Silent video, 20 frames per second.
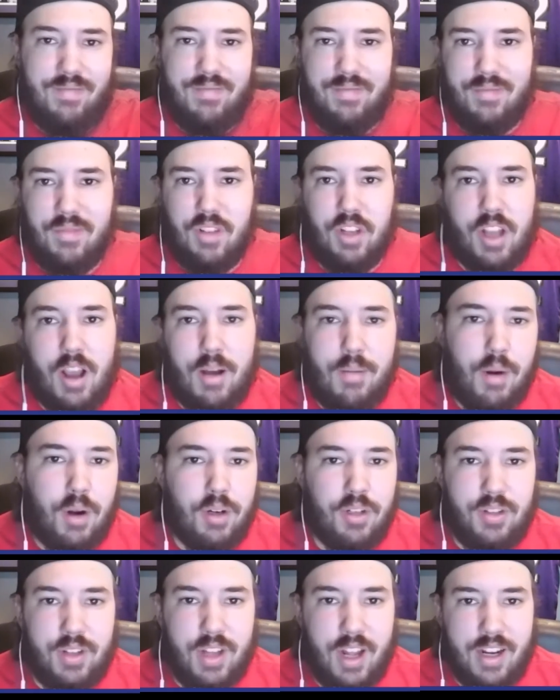look up
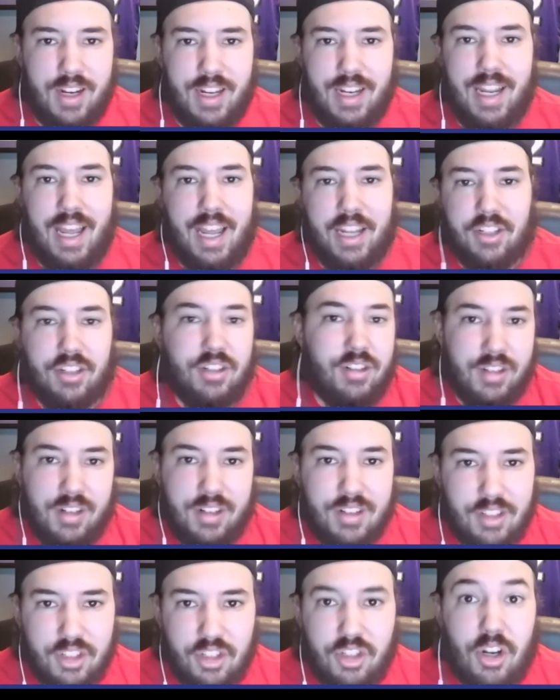Marshall Yanda taser.
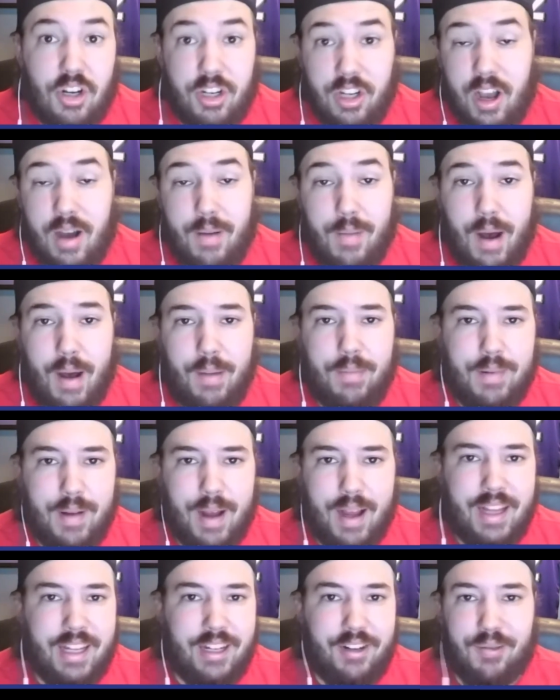Should come up.
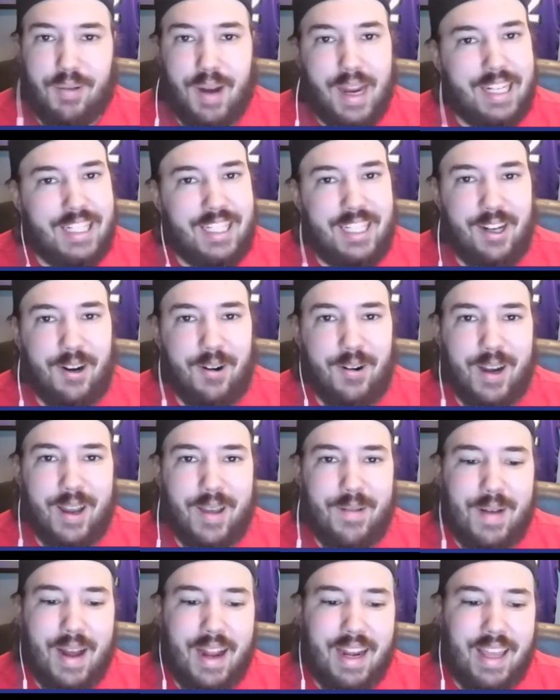Great story
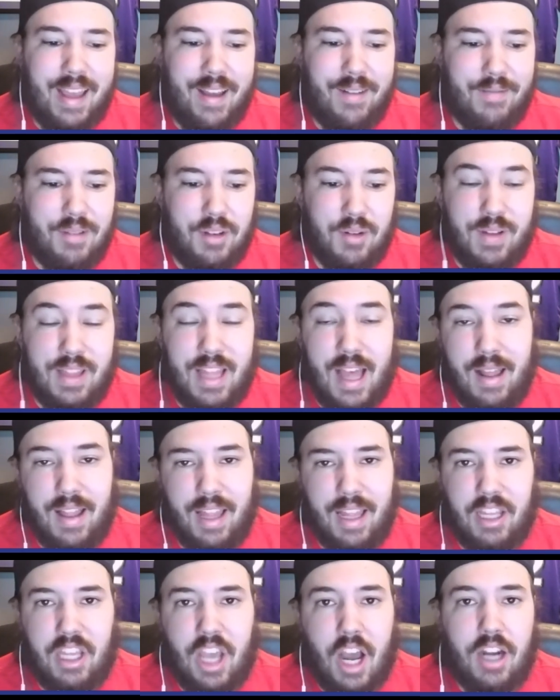about him doing that.
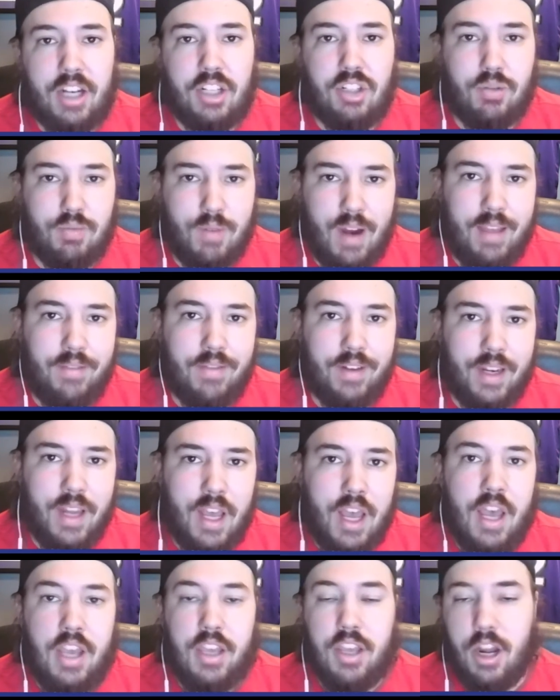Like, Yanda's a Raven.
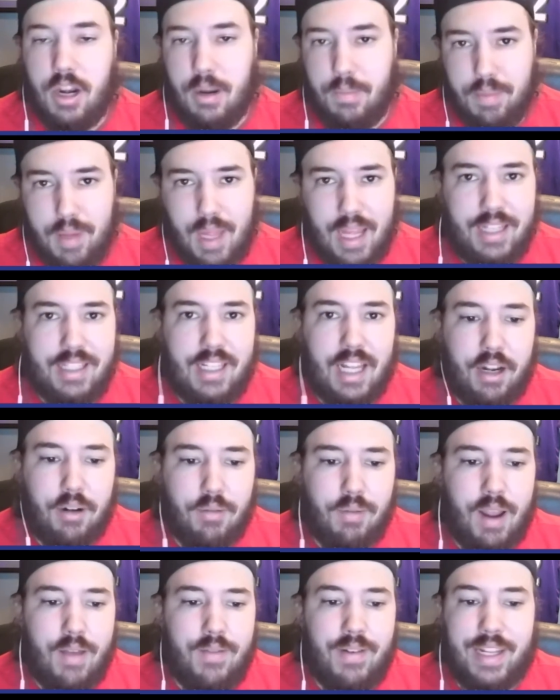Yanda plays like
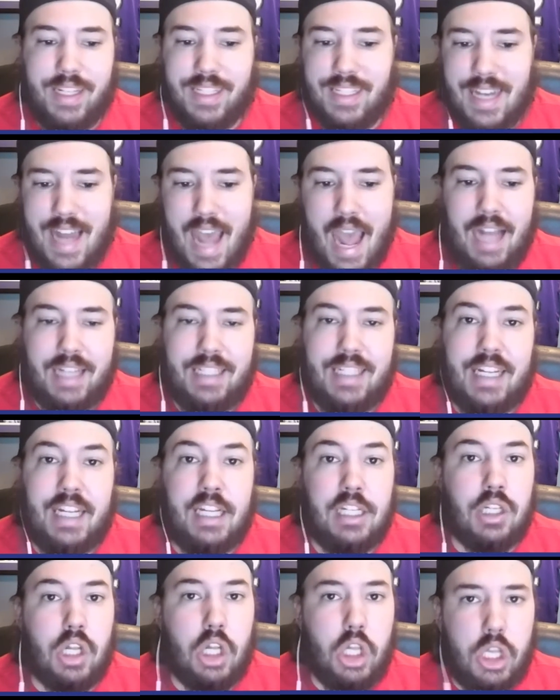a Raven. He's nasty.
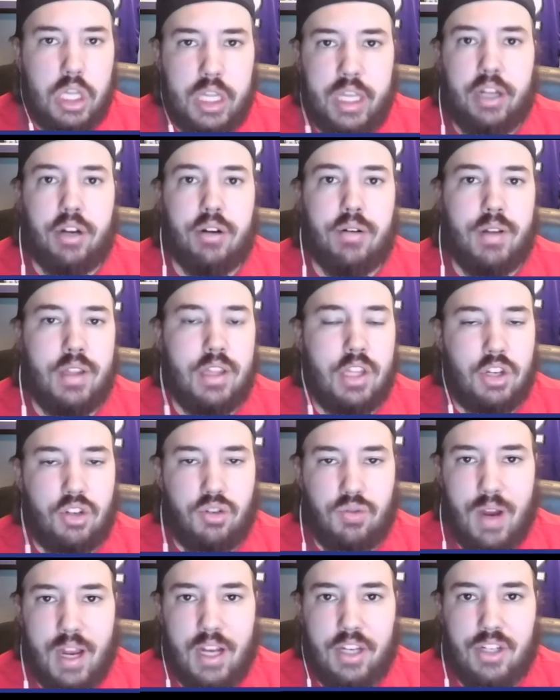He's a leader in the
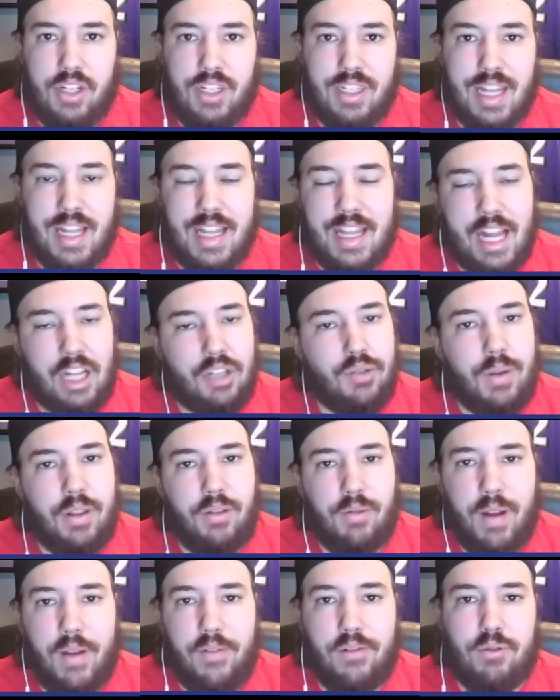trenches, and that's why
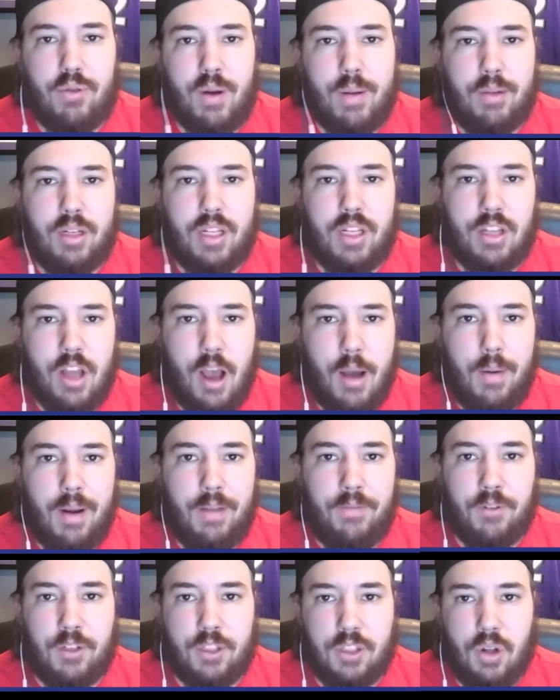the Ravens were able to
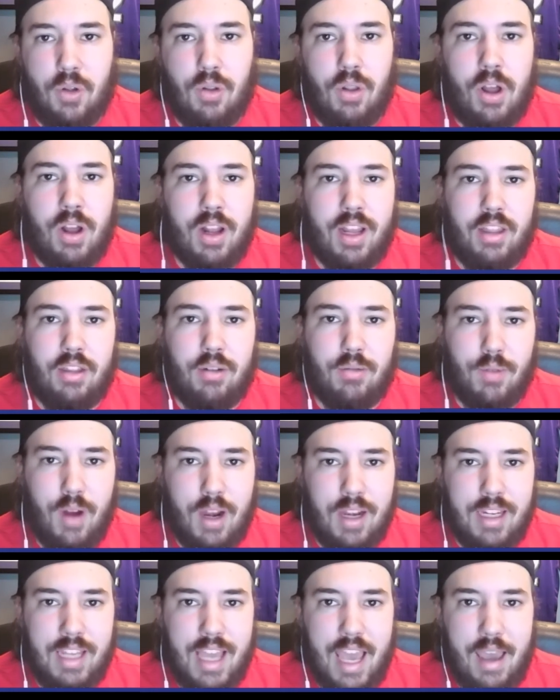dominate for so long in the
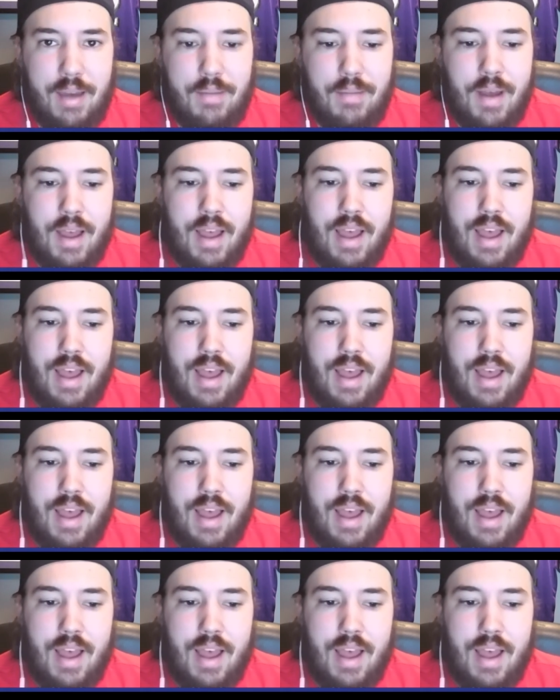run game.